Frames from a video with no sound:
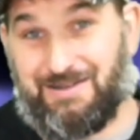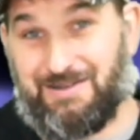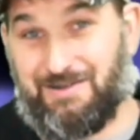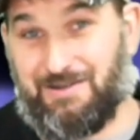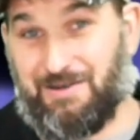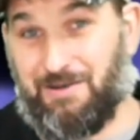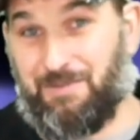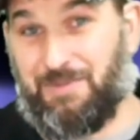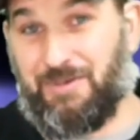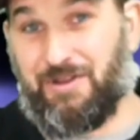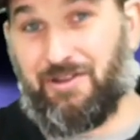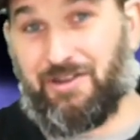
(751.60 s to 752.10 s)

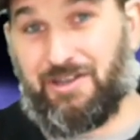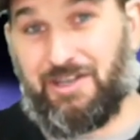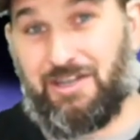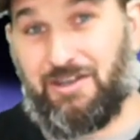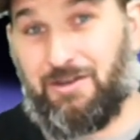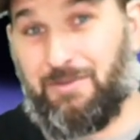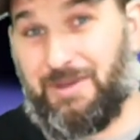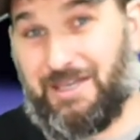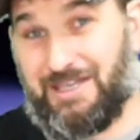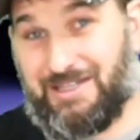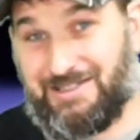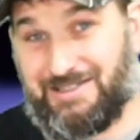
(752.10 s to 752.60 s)
ability to
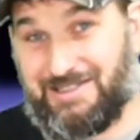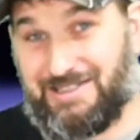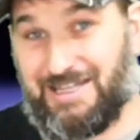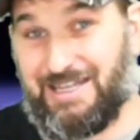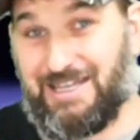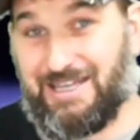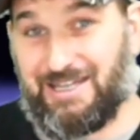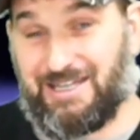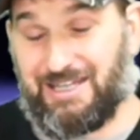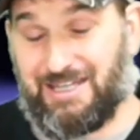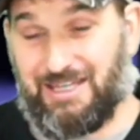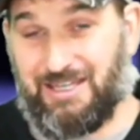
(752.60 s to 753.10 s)
be a
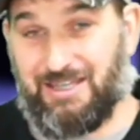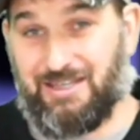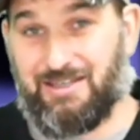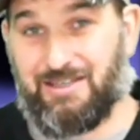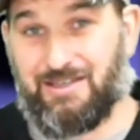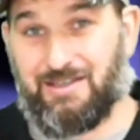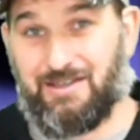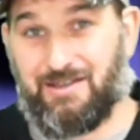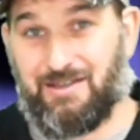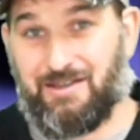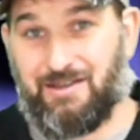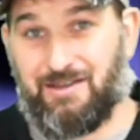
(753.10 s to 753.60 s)
deity
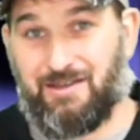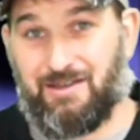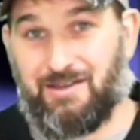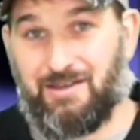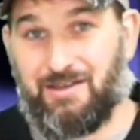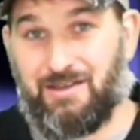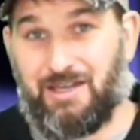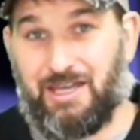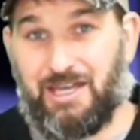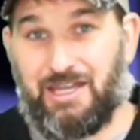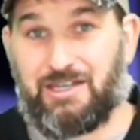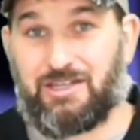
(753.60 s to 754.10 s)

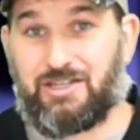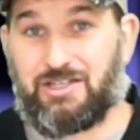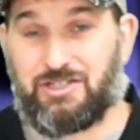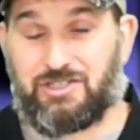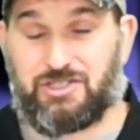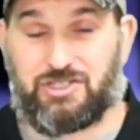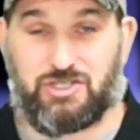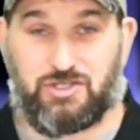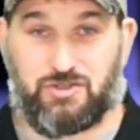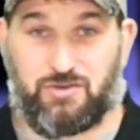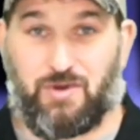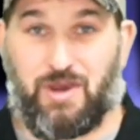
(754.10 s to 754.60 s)
and
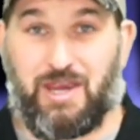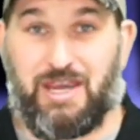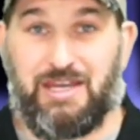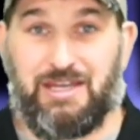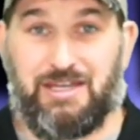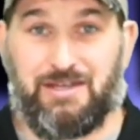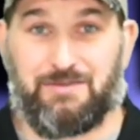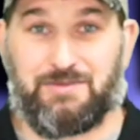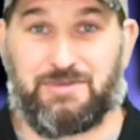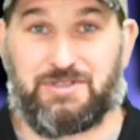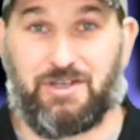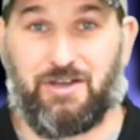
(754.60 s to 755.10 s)
constrained
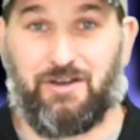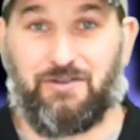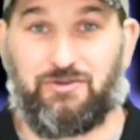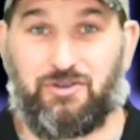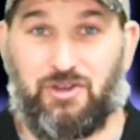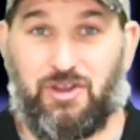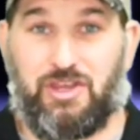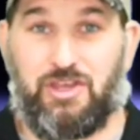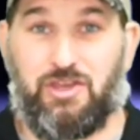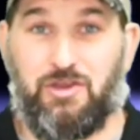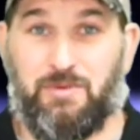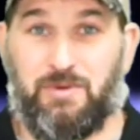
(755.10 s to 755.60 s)
himself to
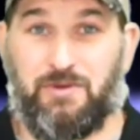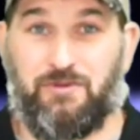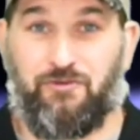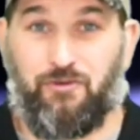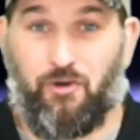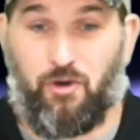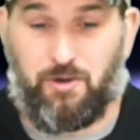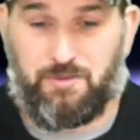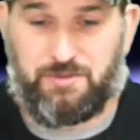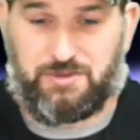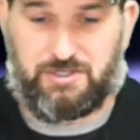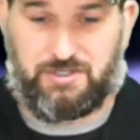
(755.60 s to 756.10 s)
the human
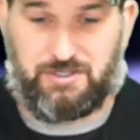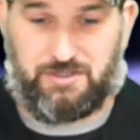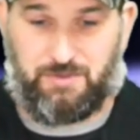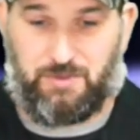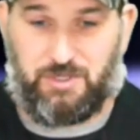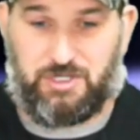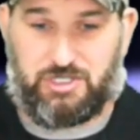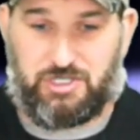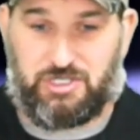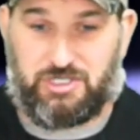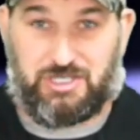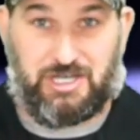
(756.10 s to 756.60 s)
forms as
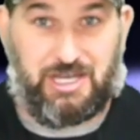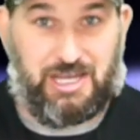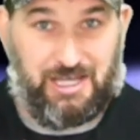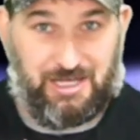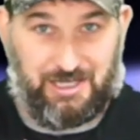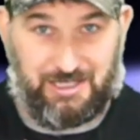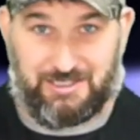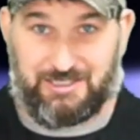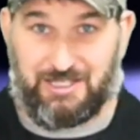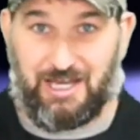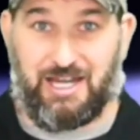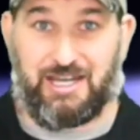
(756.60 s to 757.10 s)
much as in a
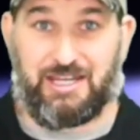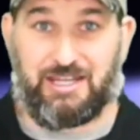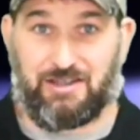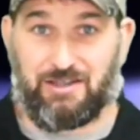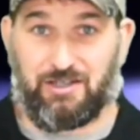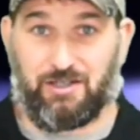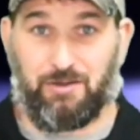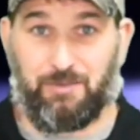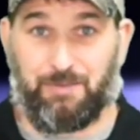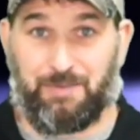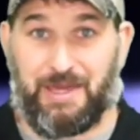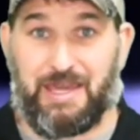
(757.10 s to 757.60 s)
tiny
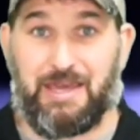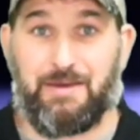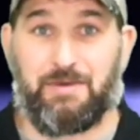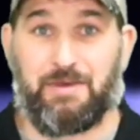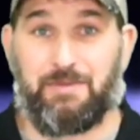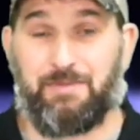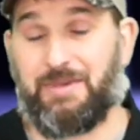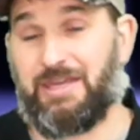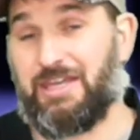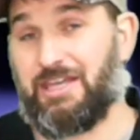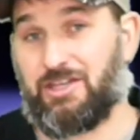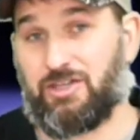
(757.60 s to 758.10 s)
little baby
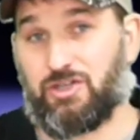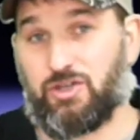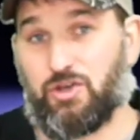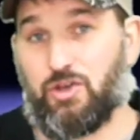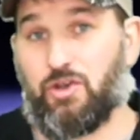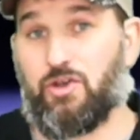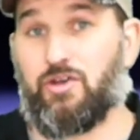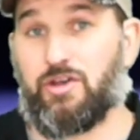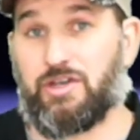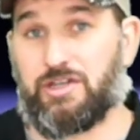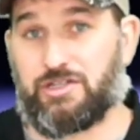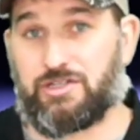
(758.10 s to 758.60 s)
being
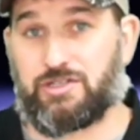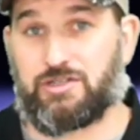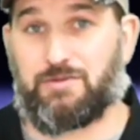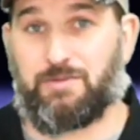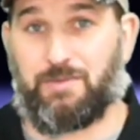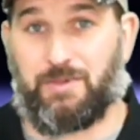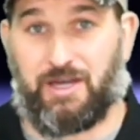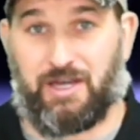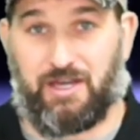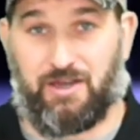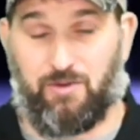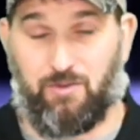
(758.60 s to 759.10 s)
nourished
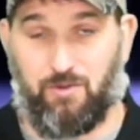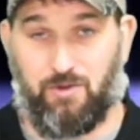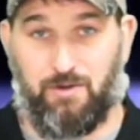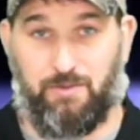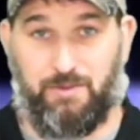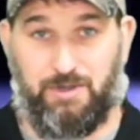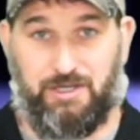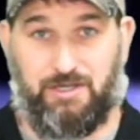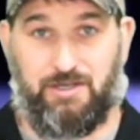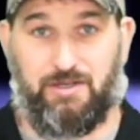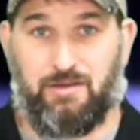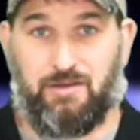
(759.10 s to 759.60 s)
by a
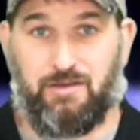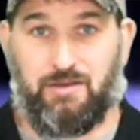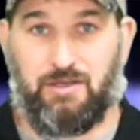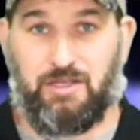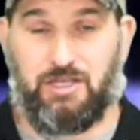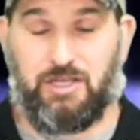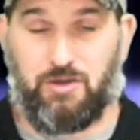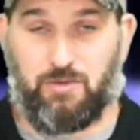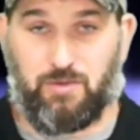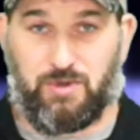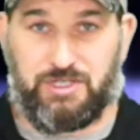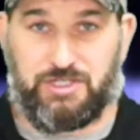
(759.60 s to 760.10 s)
woman.
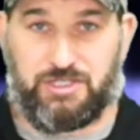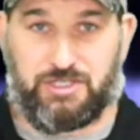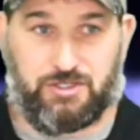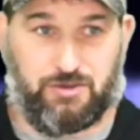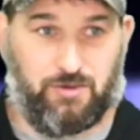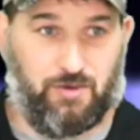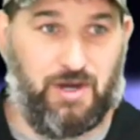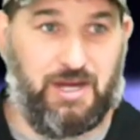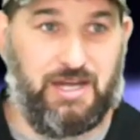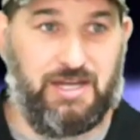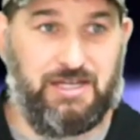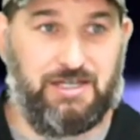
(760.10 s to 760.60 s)
He
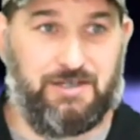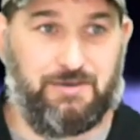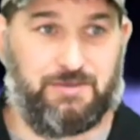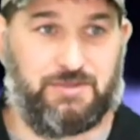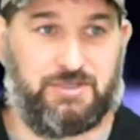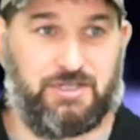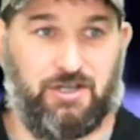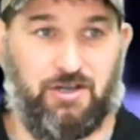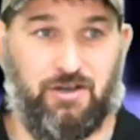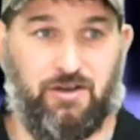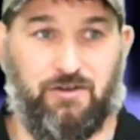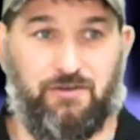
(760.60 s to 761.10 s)
restrained
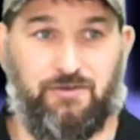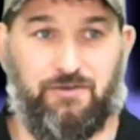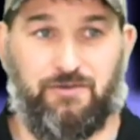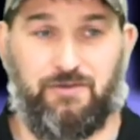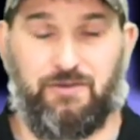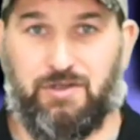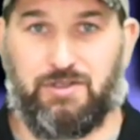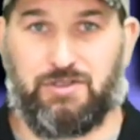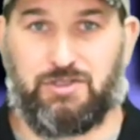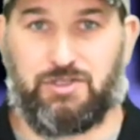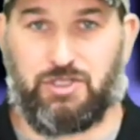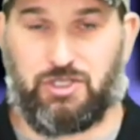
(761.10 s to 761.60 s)
himself
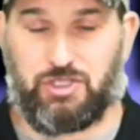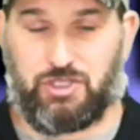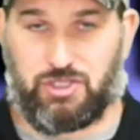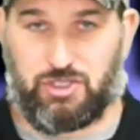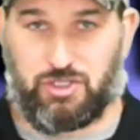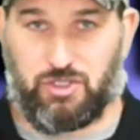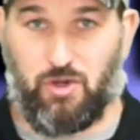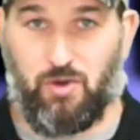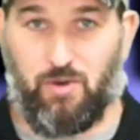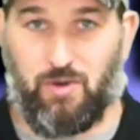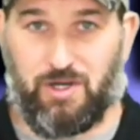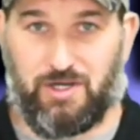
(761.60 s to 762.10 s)
to
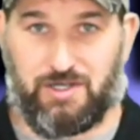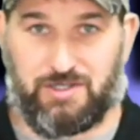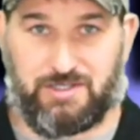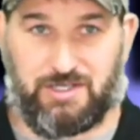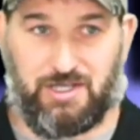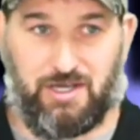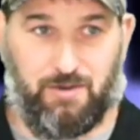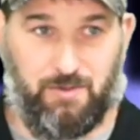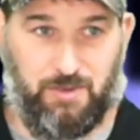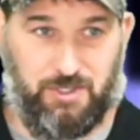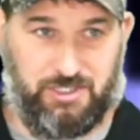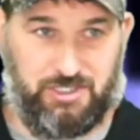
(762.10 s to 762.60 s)
show us
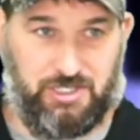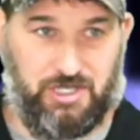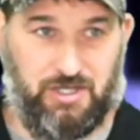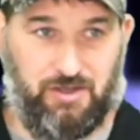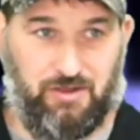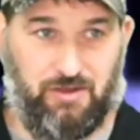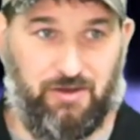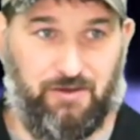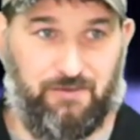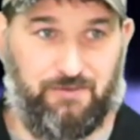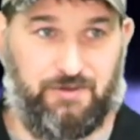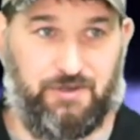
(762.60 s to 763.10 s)
how much he
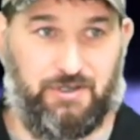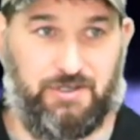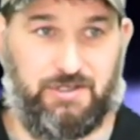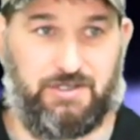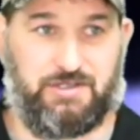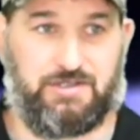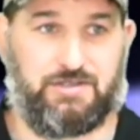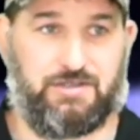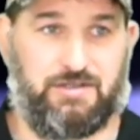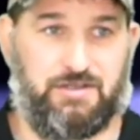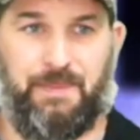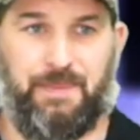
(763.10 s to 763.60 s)
loved us.
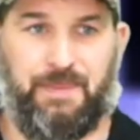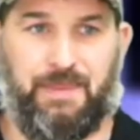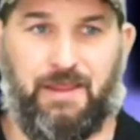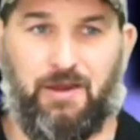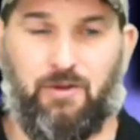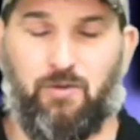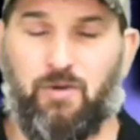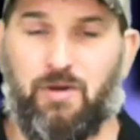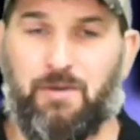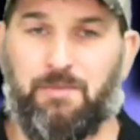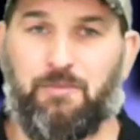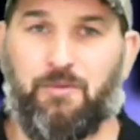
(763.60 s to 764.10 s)
Now,
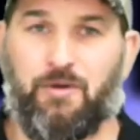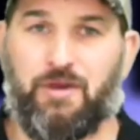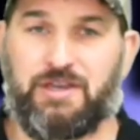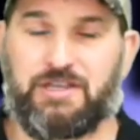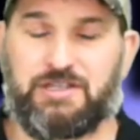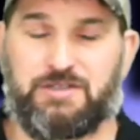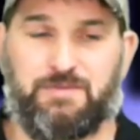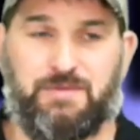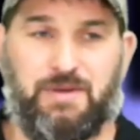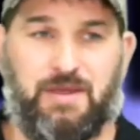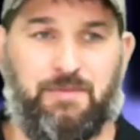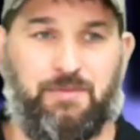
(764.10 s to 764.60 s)
what brings
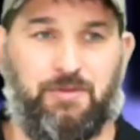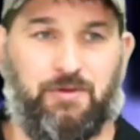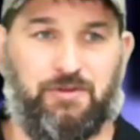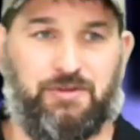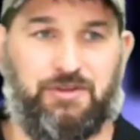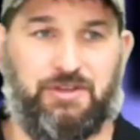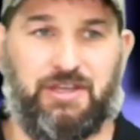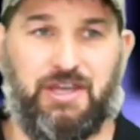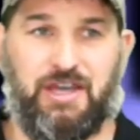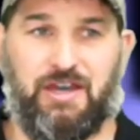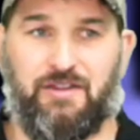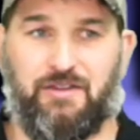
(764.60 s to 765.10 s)
people
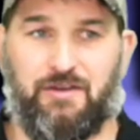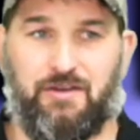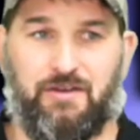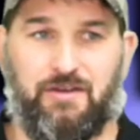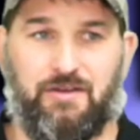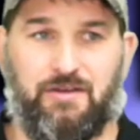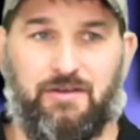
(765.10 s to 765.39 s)
together